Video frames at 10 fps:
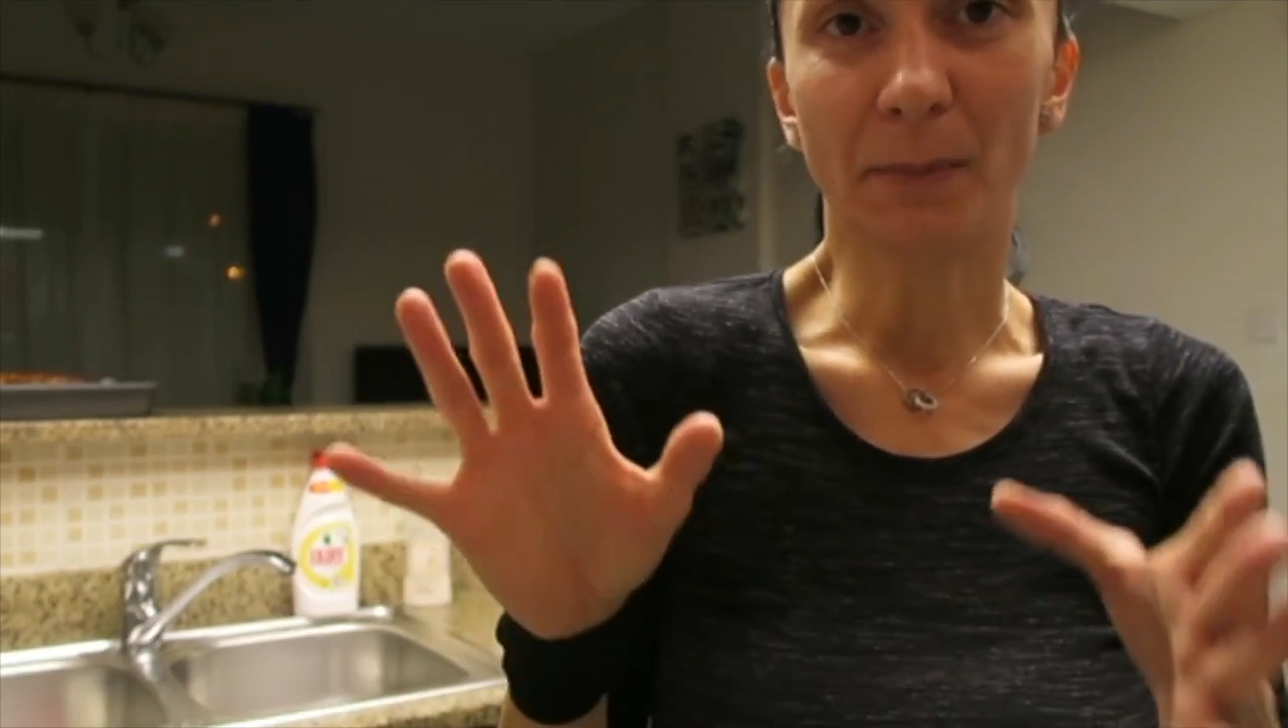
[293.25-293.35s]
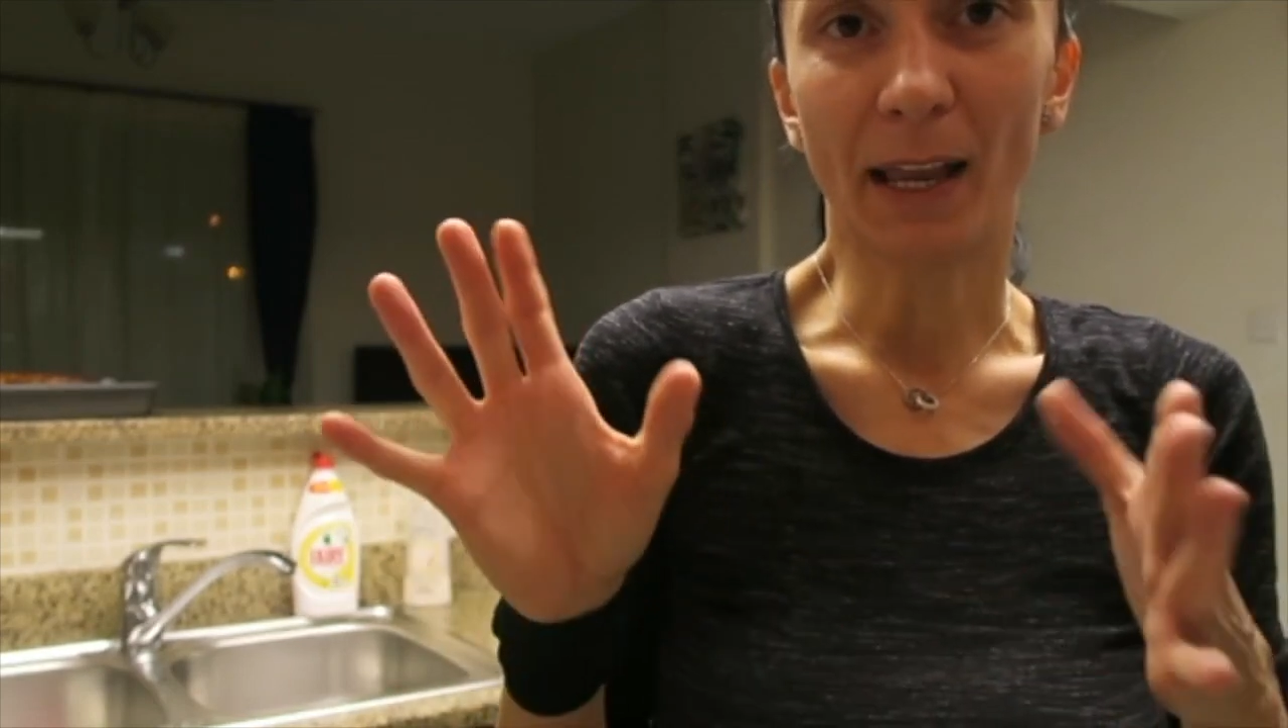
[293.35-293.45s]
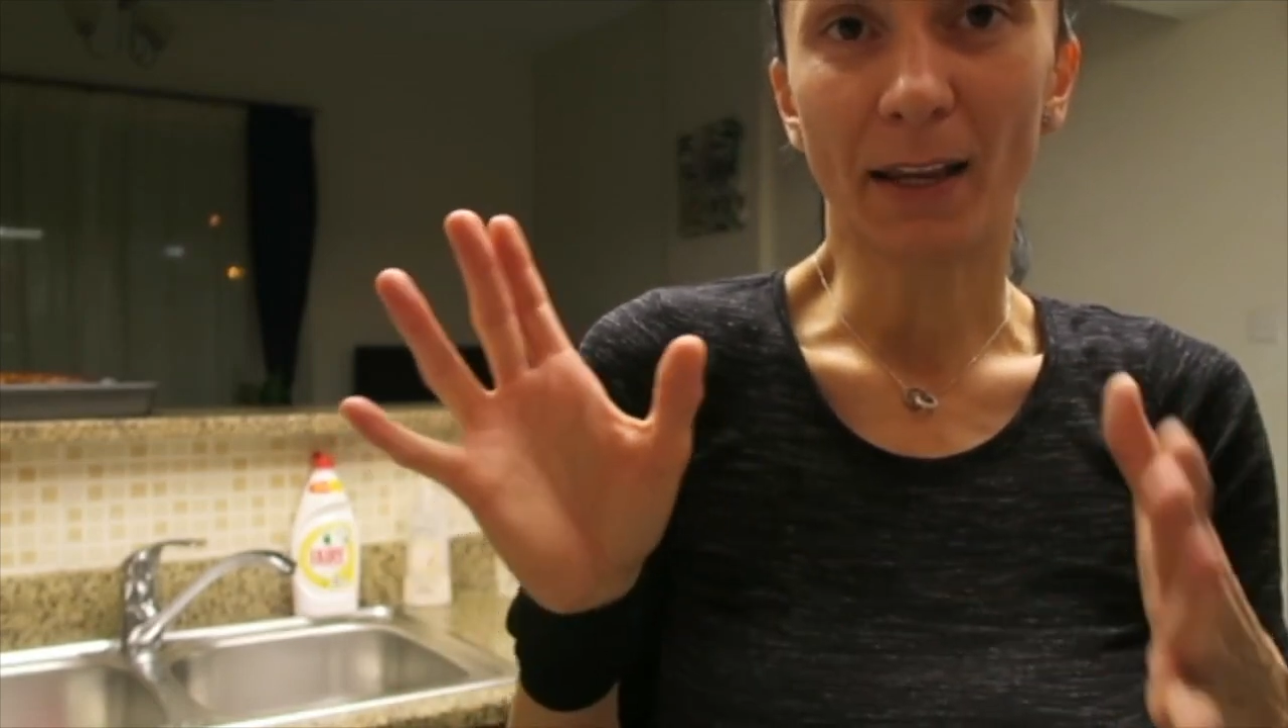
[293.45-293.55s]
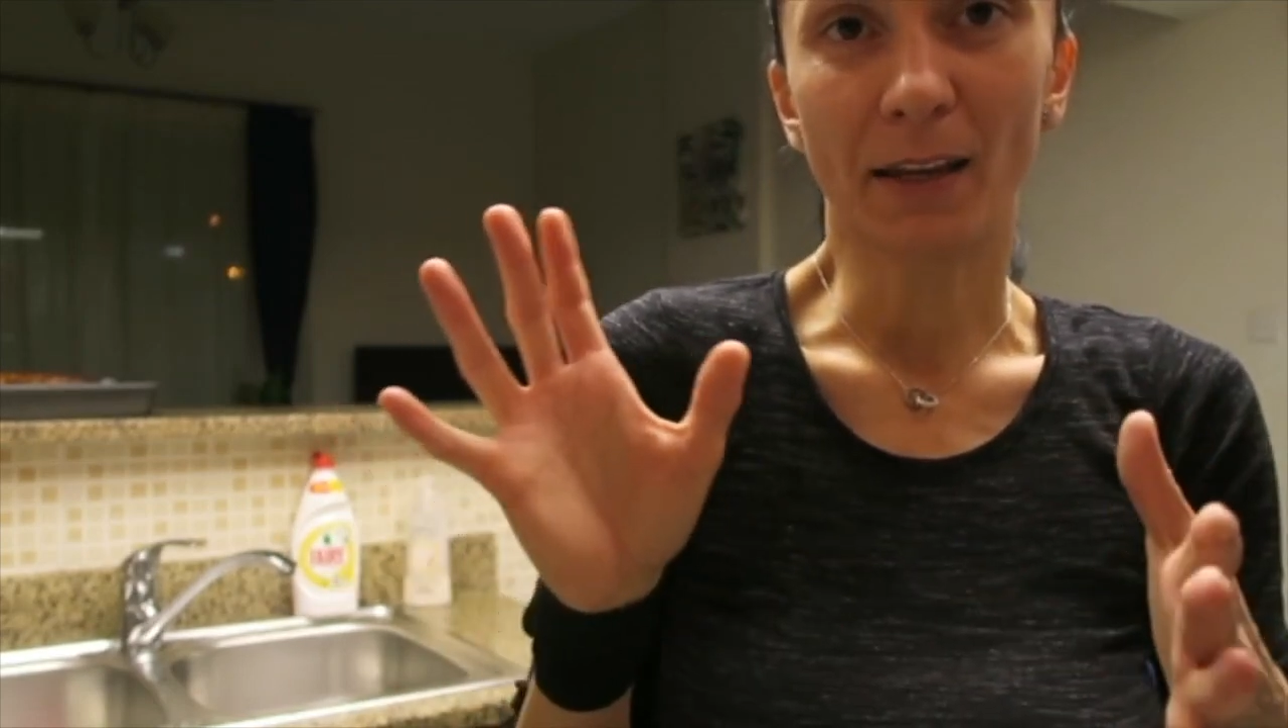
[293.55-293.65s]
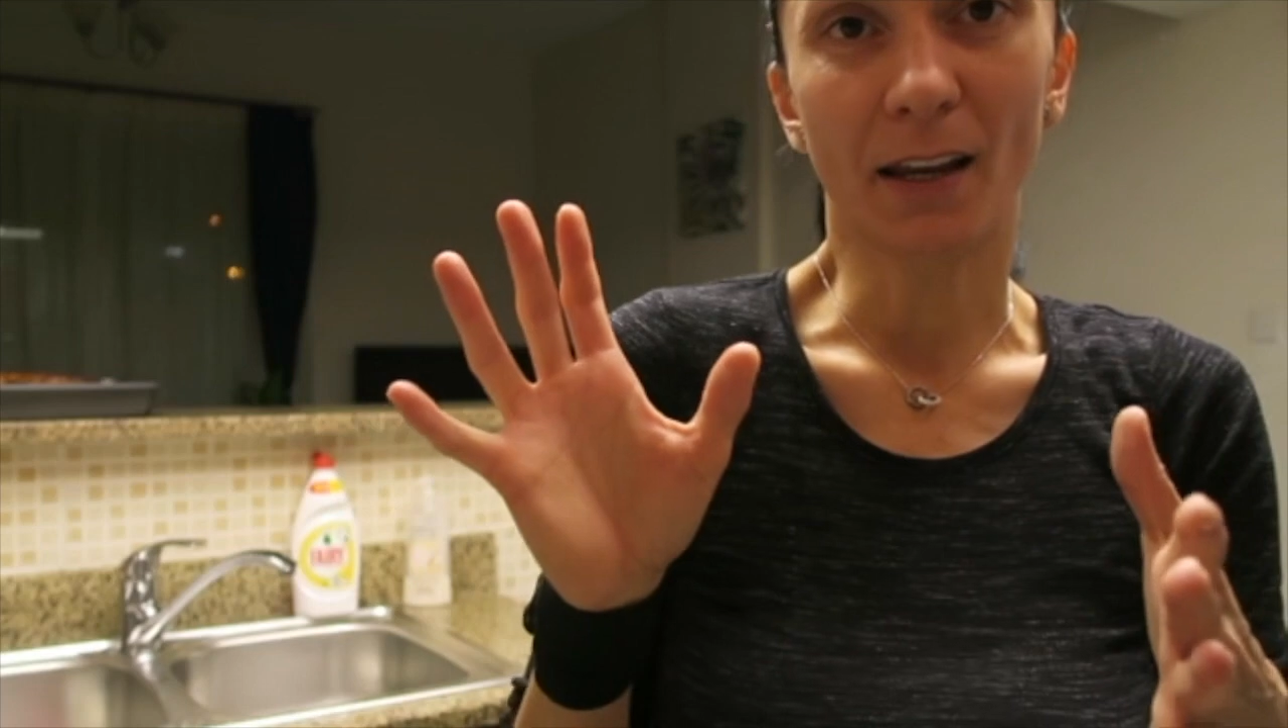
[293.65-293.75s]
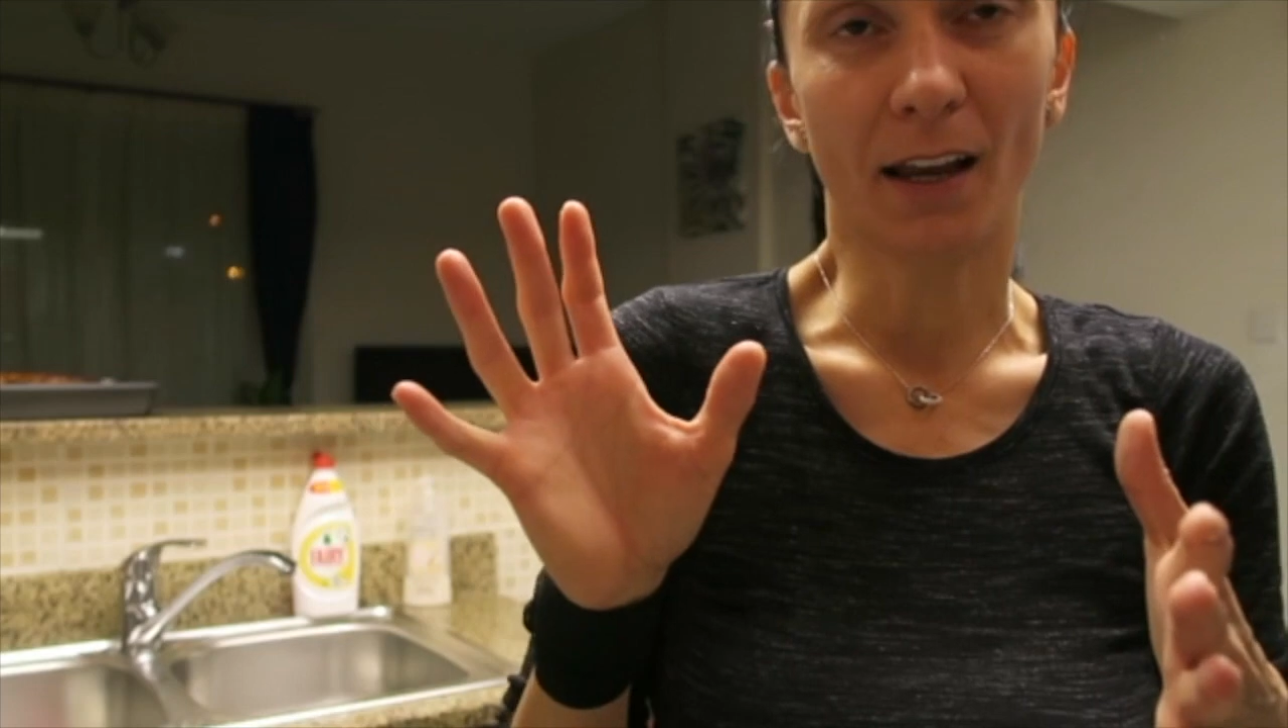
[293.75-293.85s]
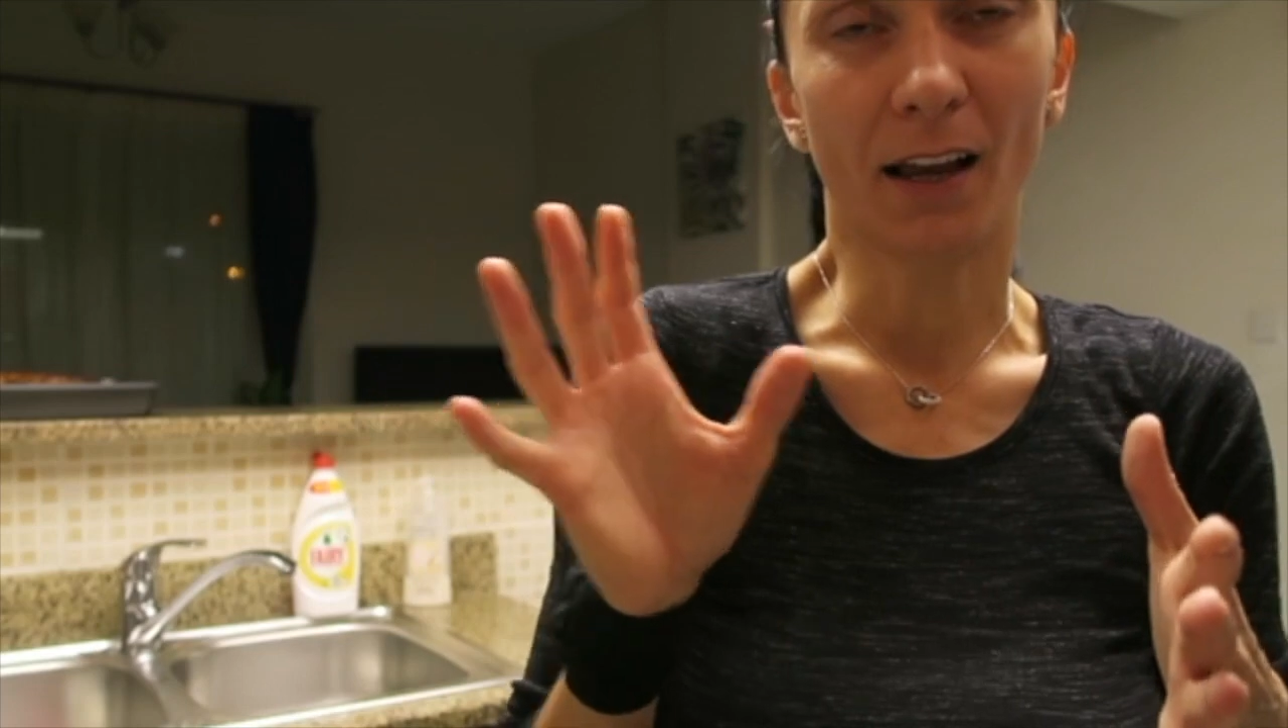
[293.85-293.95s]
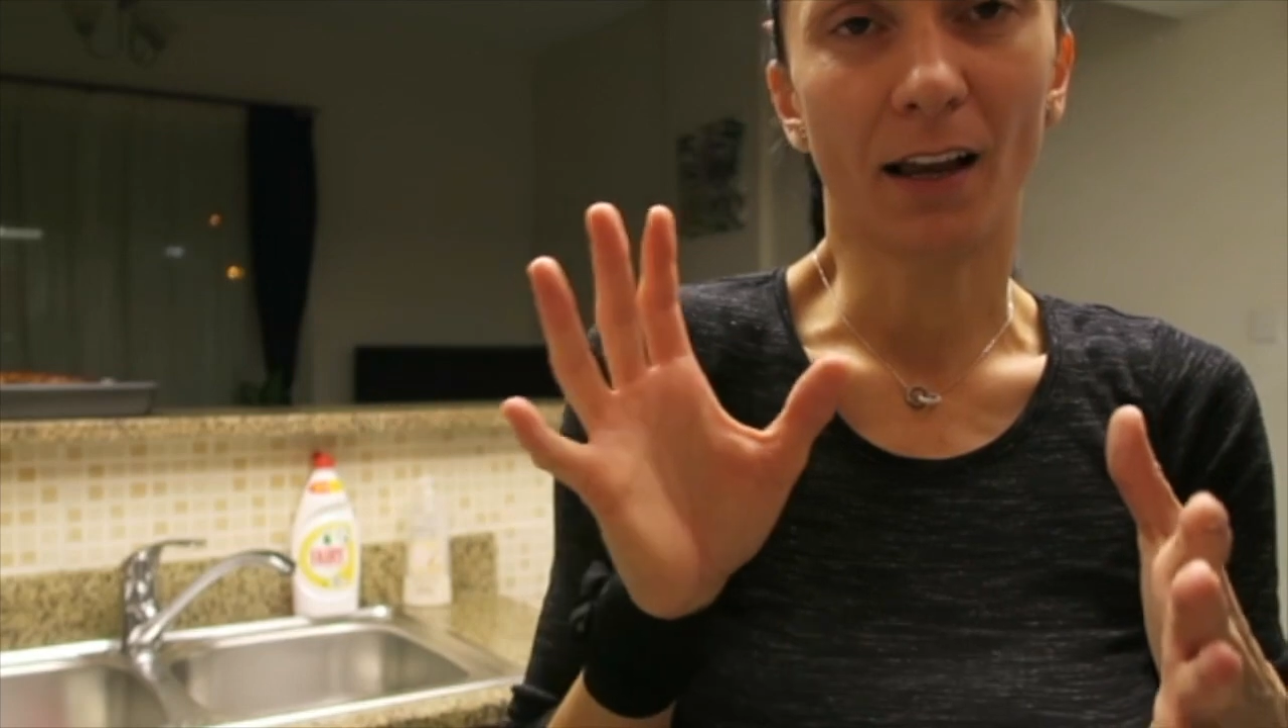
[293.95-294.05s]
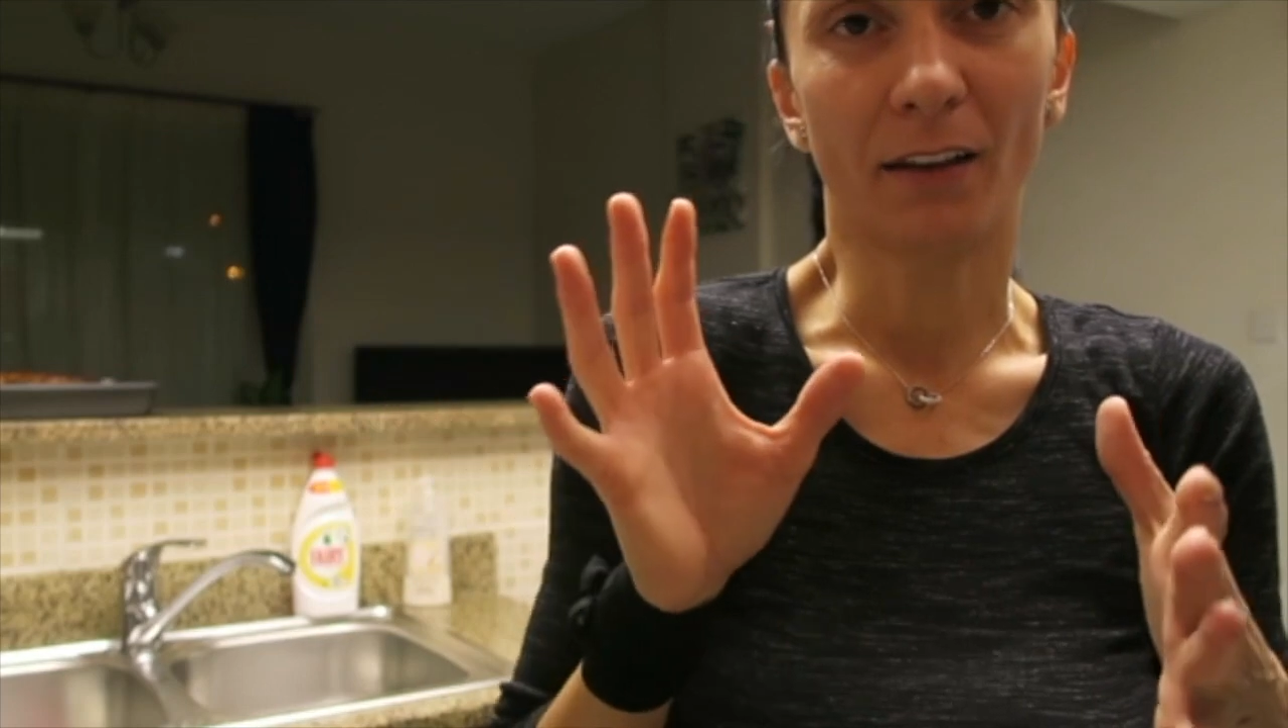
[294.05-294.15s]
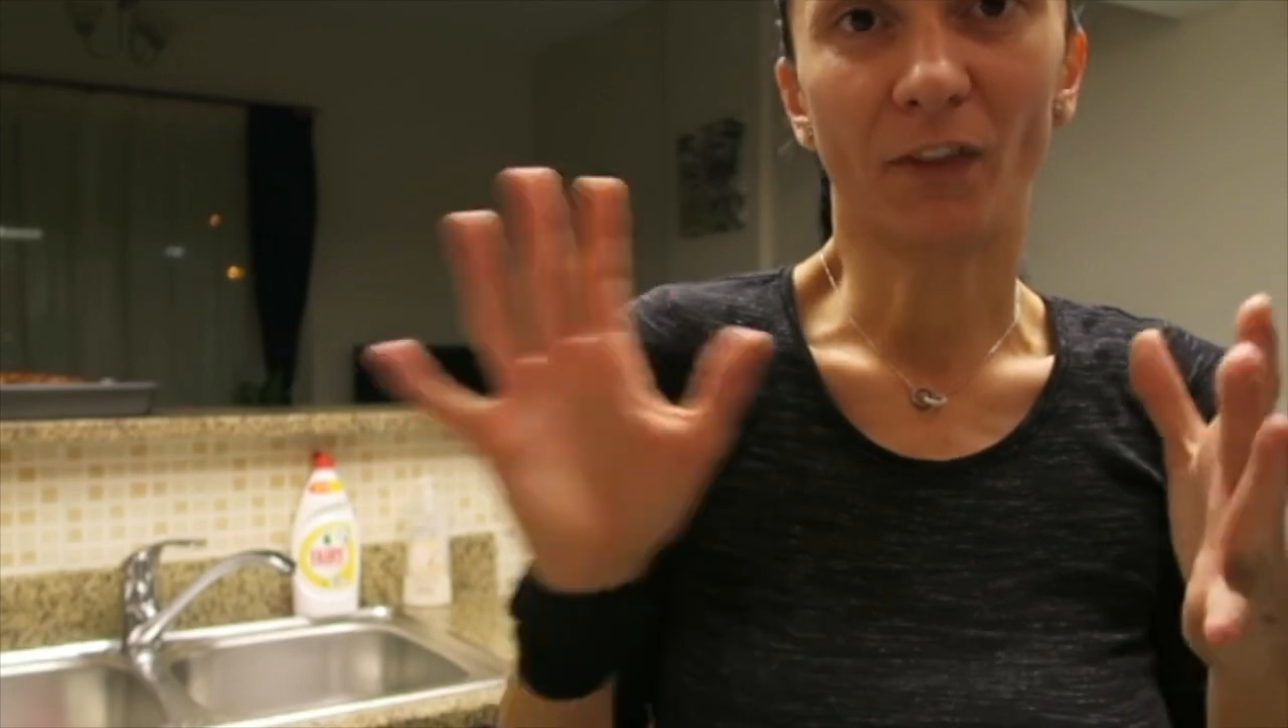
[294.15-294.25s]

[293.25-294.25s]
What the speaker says: my